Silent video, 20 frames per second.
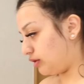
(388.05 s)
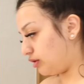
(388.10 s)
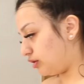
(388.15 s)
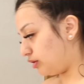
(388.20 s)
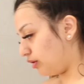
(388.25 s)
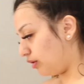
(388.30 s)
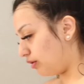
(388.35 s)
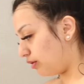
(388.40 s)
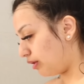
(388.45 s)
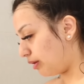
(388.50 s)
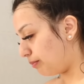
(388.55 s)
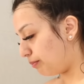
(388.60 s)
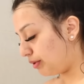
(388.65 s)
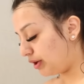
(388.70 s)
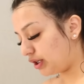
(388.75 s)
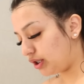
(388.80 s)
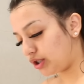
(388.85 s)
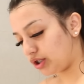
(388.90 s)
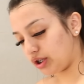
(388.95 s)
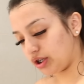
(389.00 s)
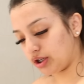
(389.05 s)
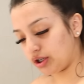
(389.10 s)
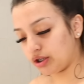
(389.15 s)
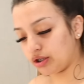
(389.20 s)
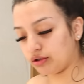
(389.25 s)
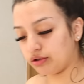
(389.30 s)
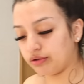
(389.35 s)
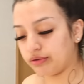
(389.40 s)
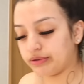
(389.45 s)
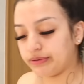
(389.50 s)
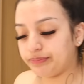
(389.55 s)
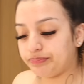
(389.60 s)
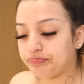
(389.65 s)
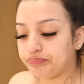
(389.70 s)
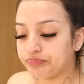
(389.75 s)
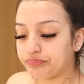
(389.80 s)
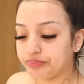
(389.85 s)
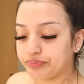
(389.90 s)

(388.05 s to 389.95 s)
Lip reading: So I'm pretty sure, you know,